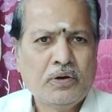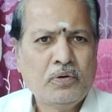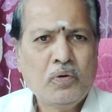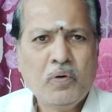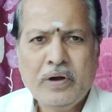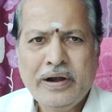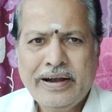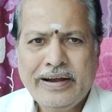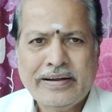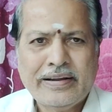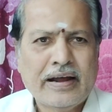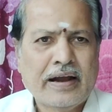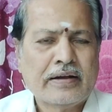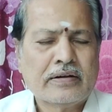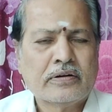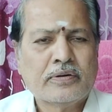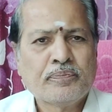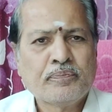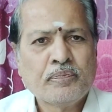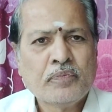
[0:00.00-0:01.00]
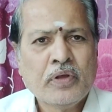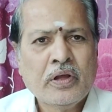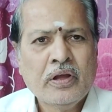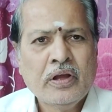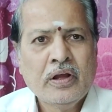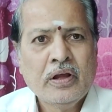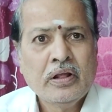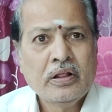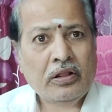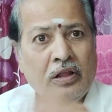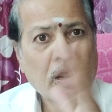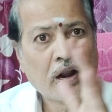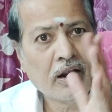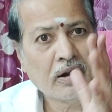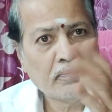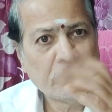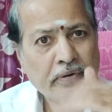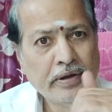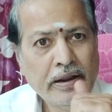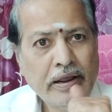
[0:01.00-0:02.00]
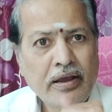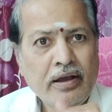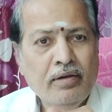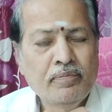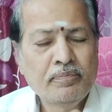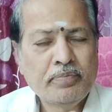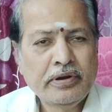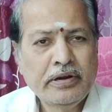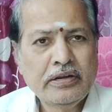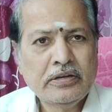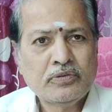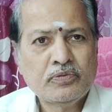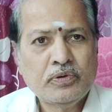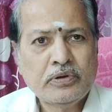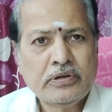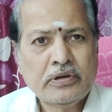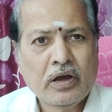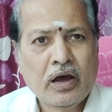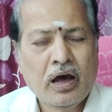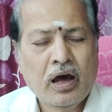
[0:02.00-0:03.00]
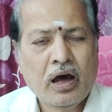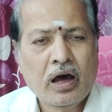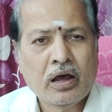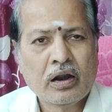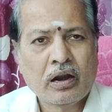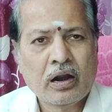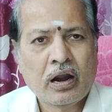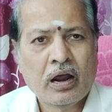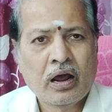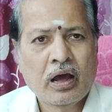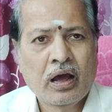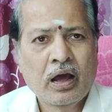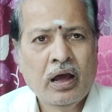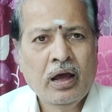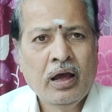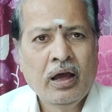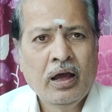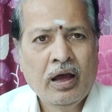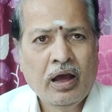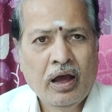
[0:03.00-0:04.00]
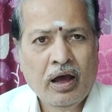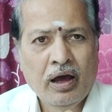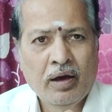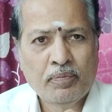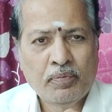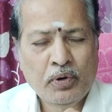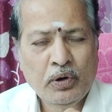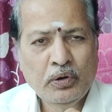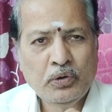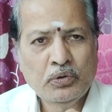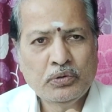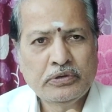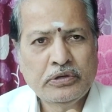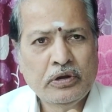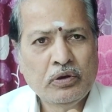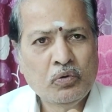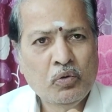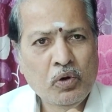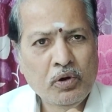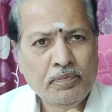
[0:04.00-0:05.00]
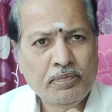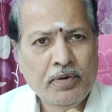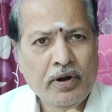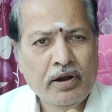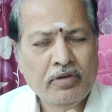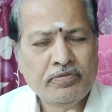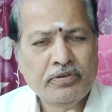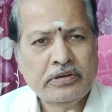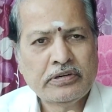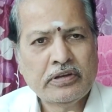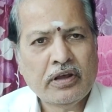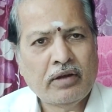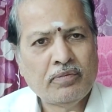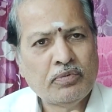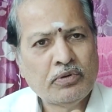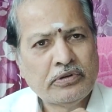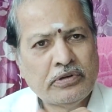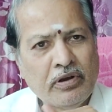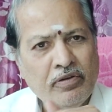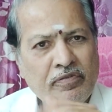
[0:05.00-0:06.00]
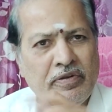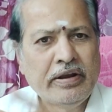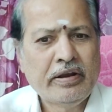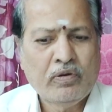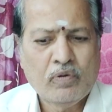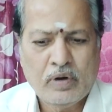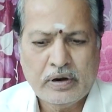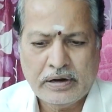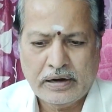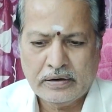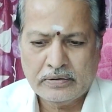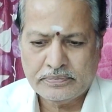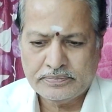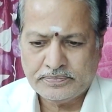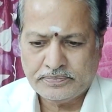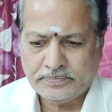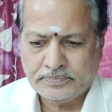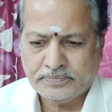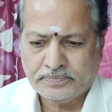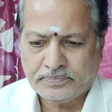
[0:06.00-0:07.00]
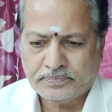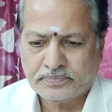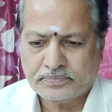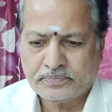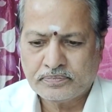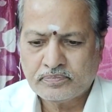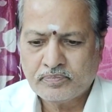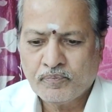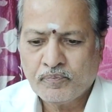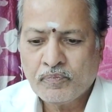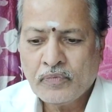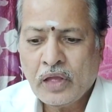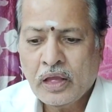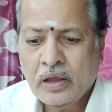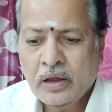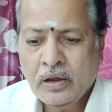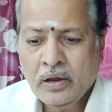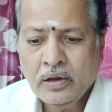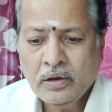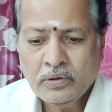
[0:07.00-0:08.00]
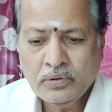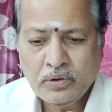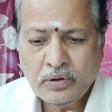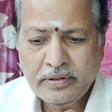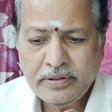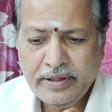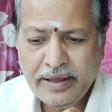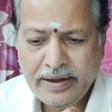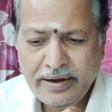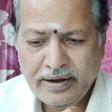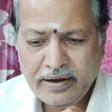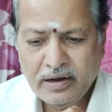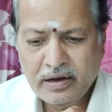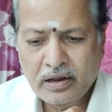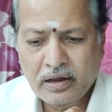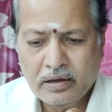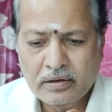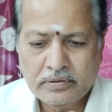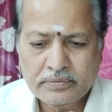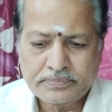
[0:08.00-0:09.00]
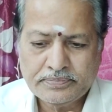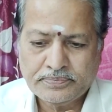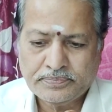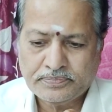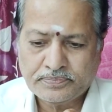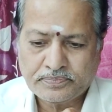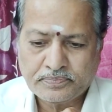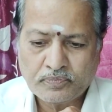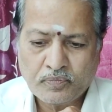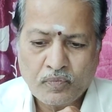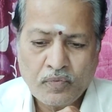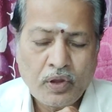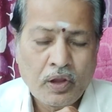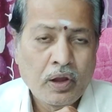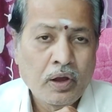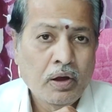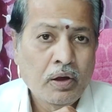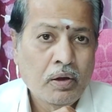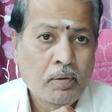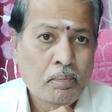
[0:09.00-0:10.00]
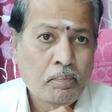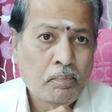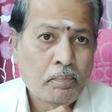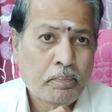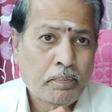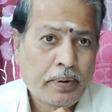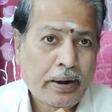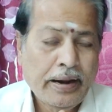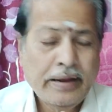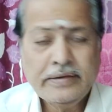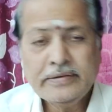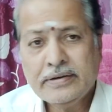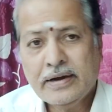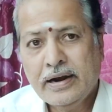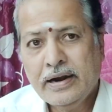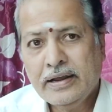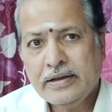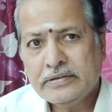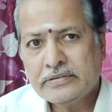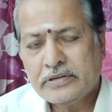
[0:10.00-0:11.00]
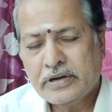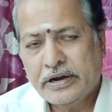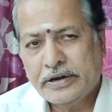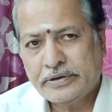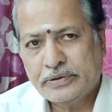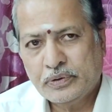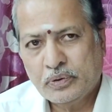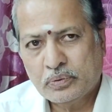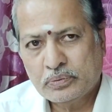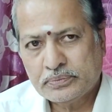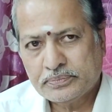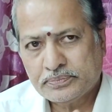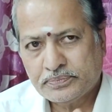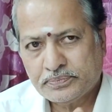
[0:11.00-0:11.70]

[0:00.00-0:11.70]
You don't need that. There are many companies which are producing good profits almost every quarter. So then, price earnings ratio.